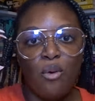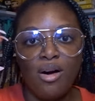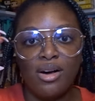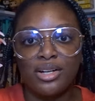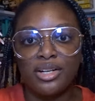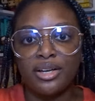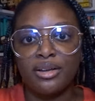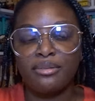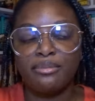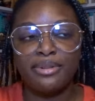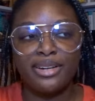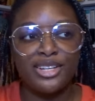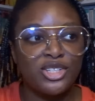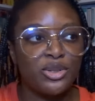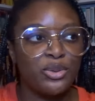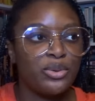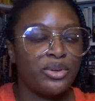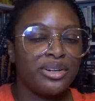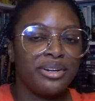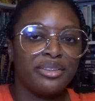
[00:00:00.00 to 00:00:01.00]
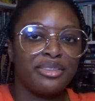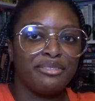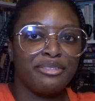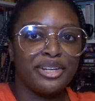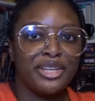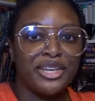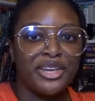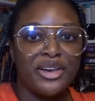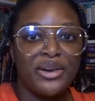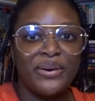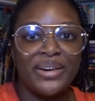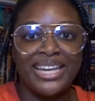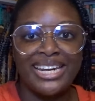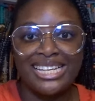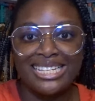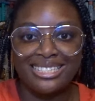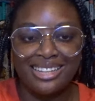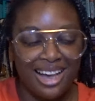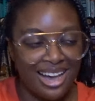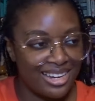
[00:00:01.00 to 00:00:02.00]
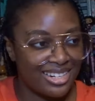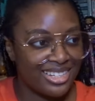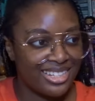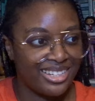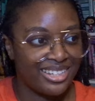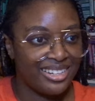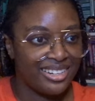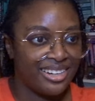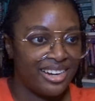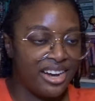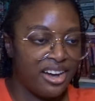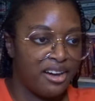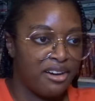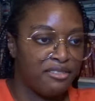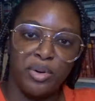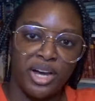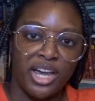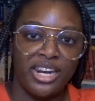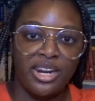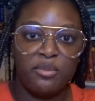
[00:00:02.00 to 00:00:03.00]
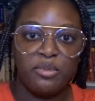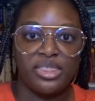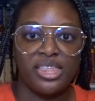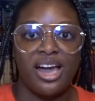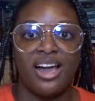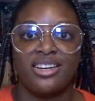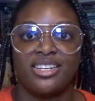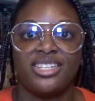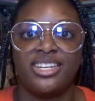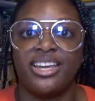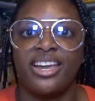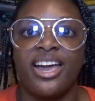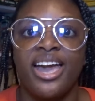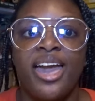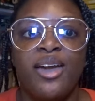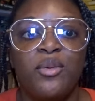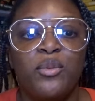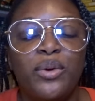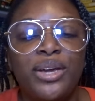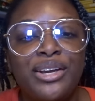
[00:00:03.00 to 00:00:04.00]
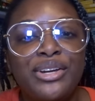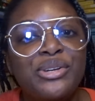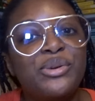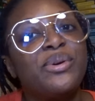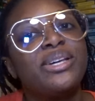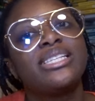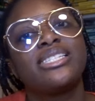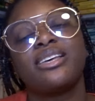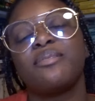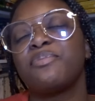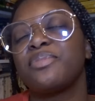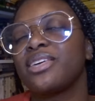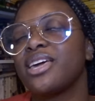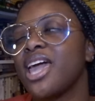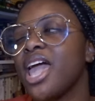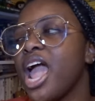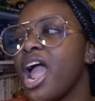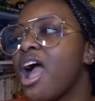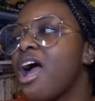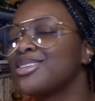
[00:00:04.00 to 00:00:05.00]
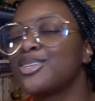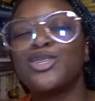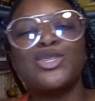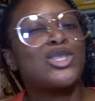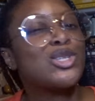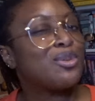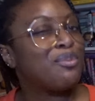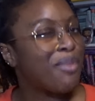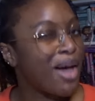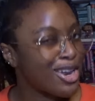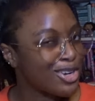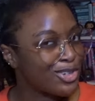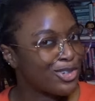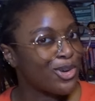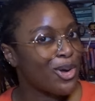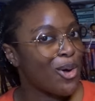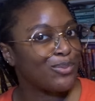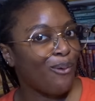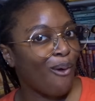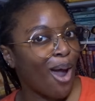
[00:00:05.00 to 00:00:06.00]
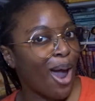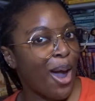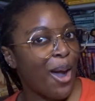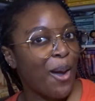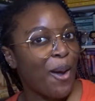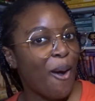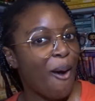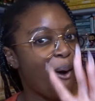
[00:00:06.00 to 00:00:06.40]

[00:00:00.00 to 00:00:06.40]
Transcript: welcome to another video. It is Atiya of Bookin' in with Atiya, and we are doing something special, right?